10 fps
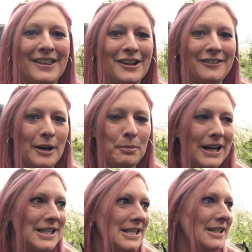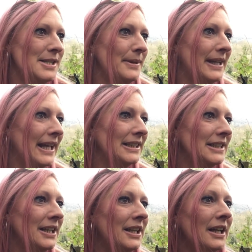that are out practicing this weekend.
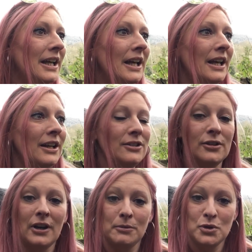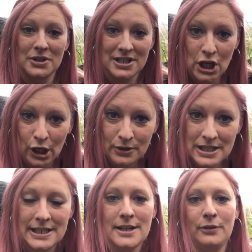So I've come to a
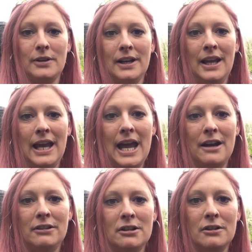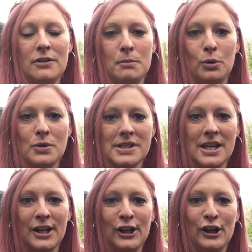totally different area of the moors.
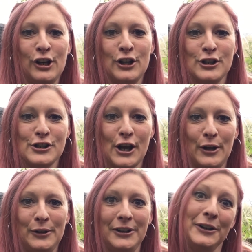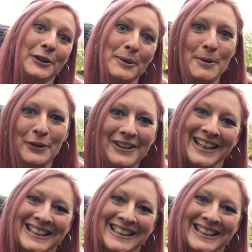So come on.